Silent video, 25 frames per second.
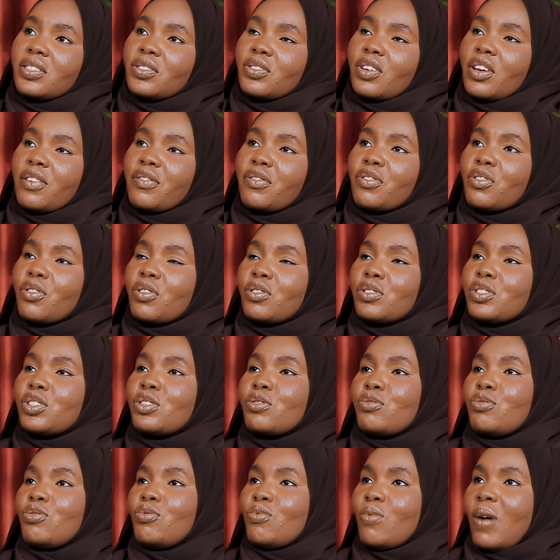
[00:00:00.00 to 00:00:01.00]
it's not even
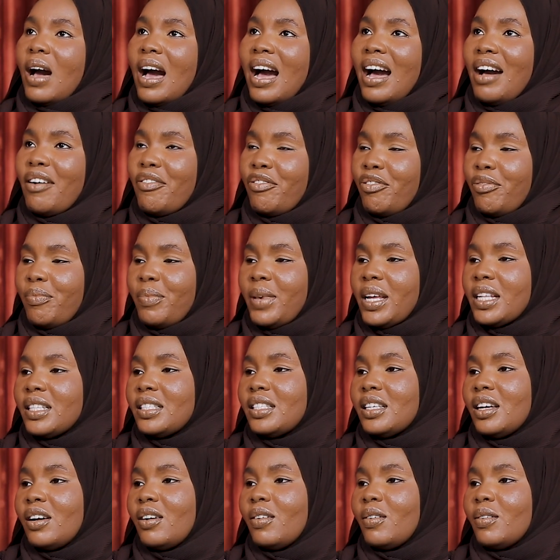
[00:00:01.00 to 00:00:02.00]
until you have
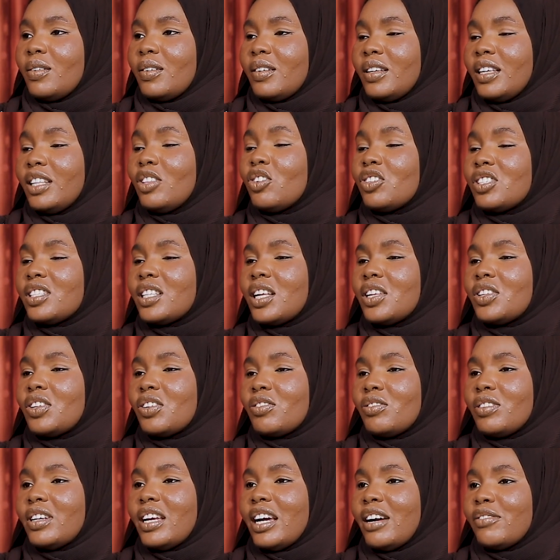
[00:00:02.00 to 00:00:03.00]
it doesn't
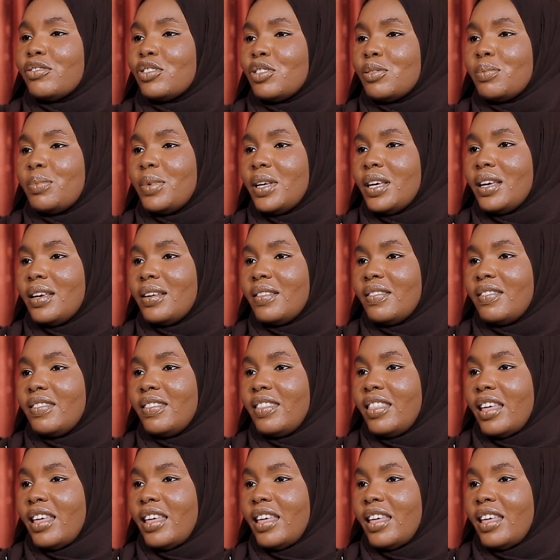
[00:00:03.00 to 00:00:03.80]
necessarily have to be